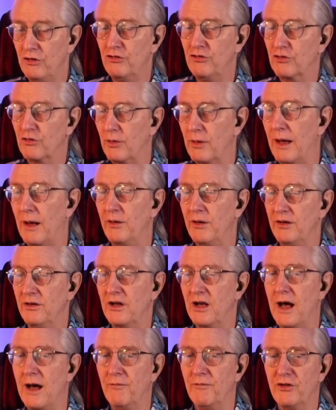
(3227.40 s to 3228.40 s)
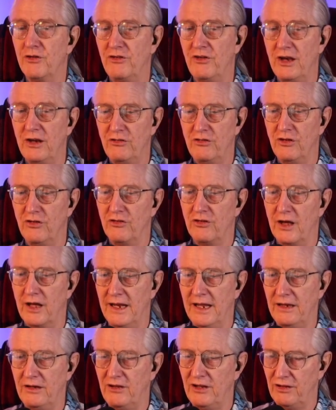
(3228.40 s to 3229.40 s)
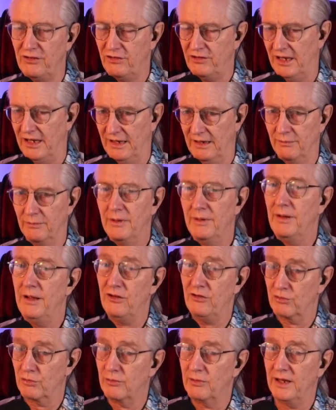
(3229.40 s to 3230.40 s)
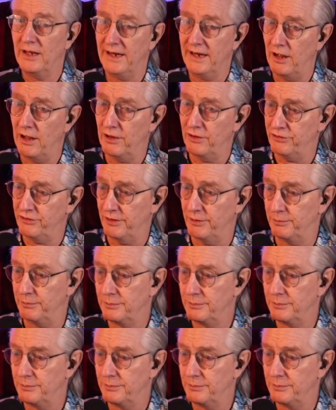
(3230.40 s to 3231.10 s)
crowded conversations on ATC. It's really awesome.